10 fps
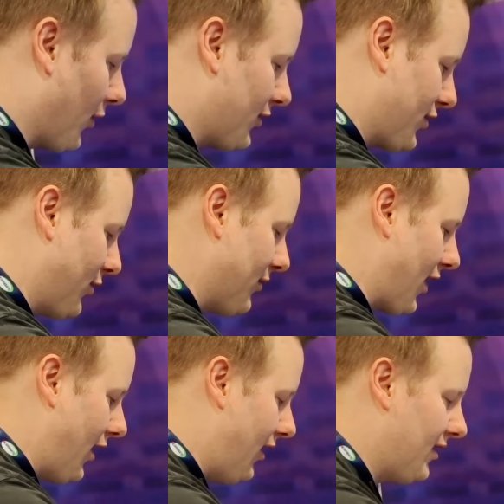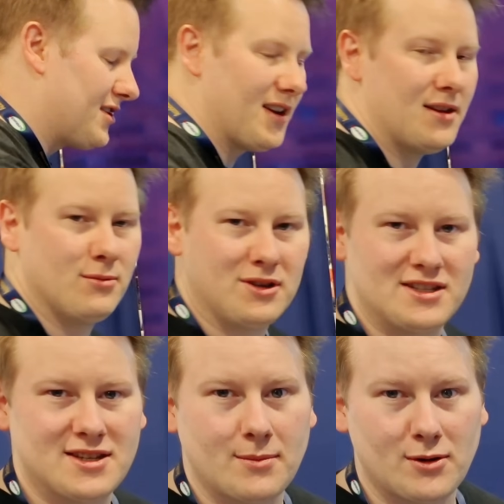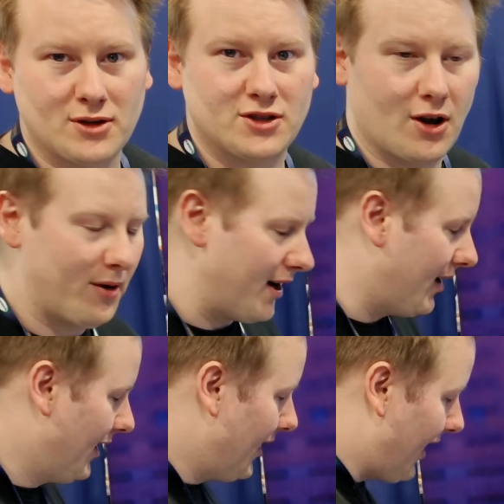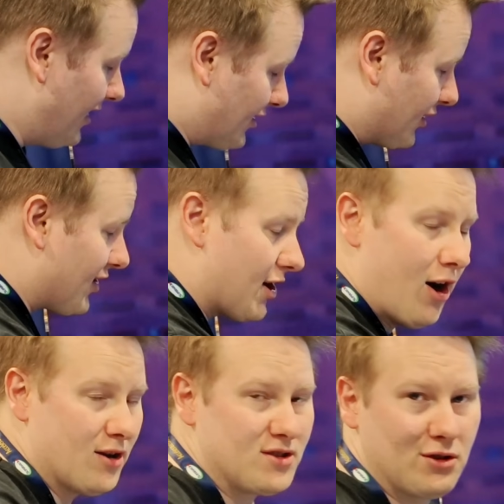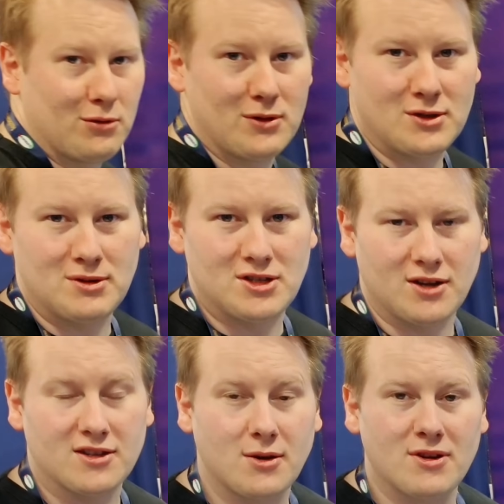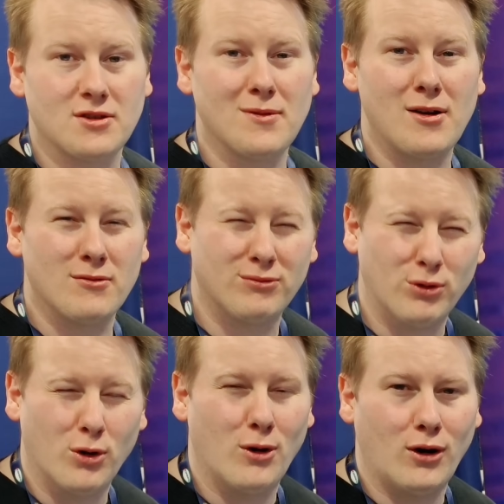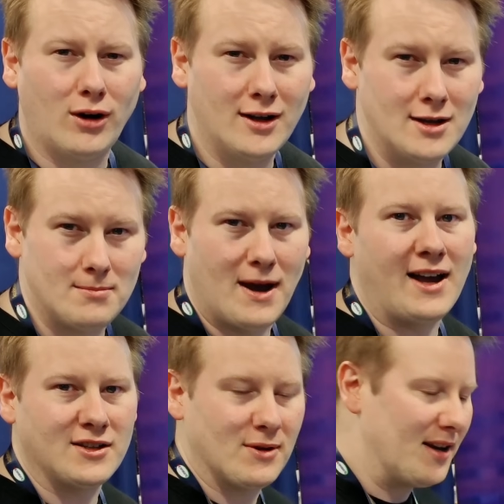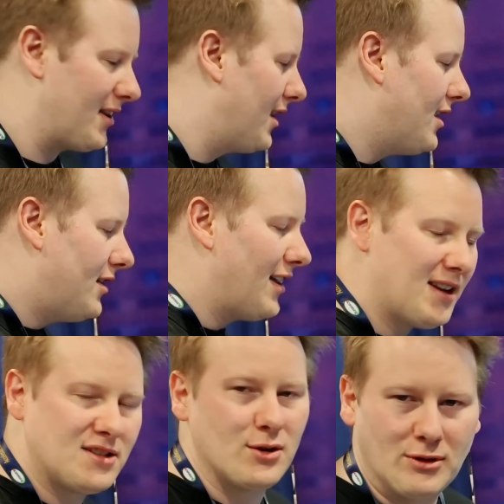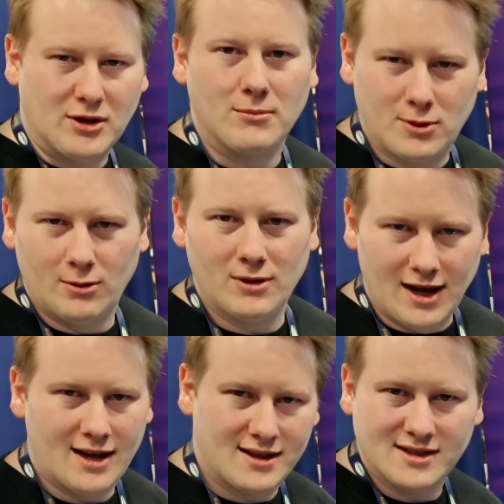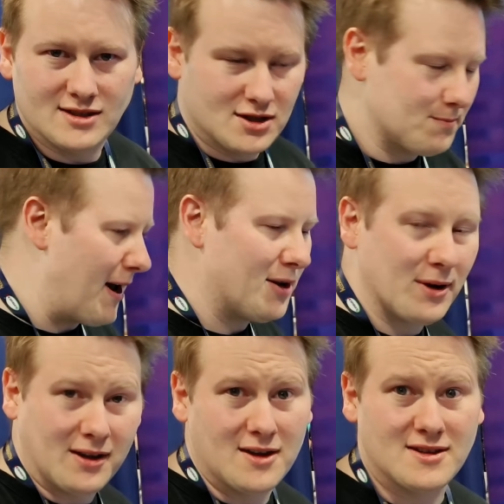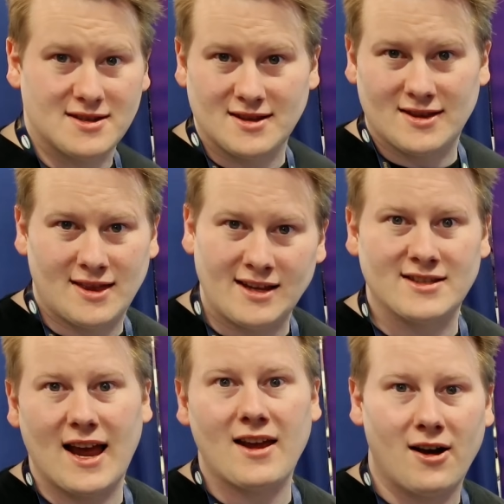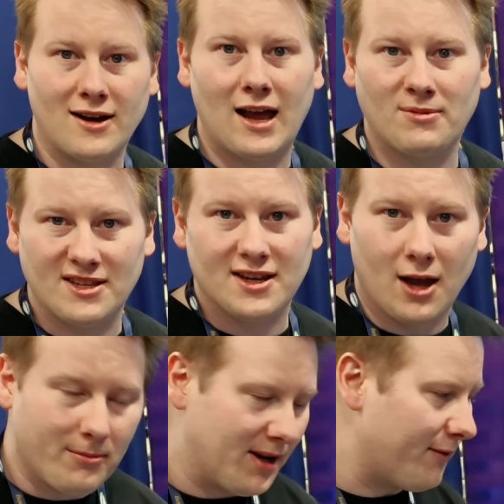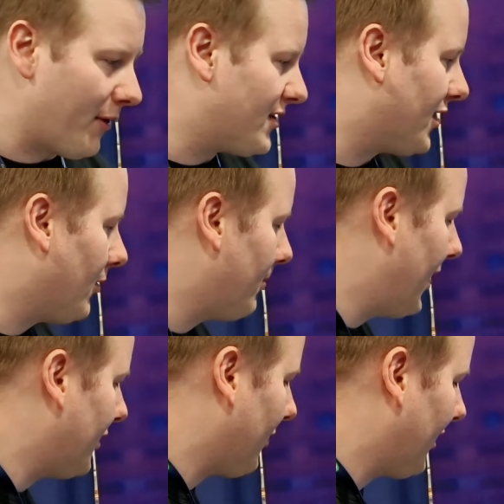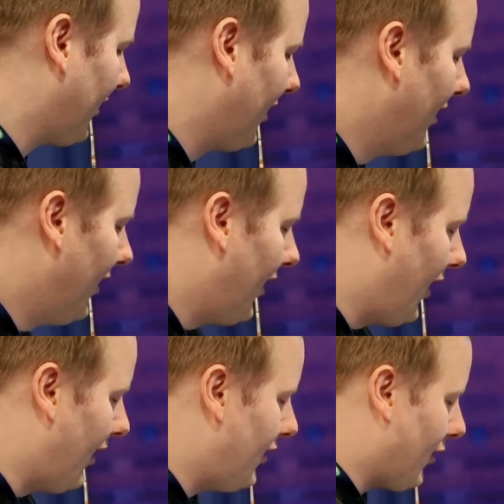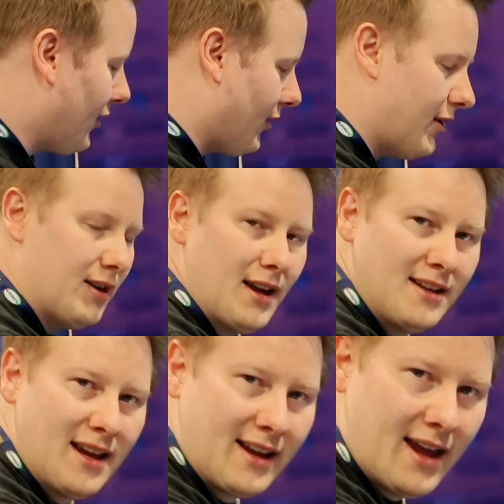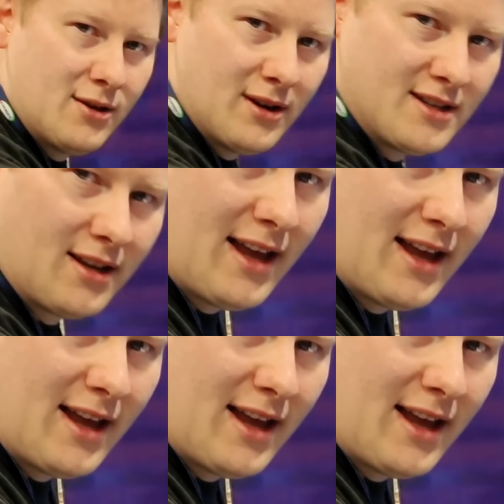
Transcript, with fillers: got two cards, and what this demo is showing is just the cards talking to each other. So we're talking about raw bandwidth. Nothing to do with compute yet. This is just bandwidth because this Ayar Labs is a company focusing on bandwidth. Uh, you got your, again, your Intel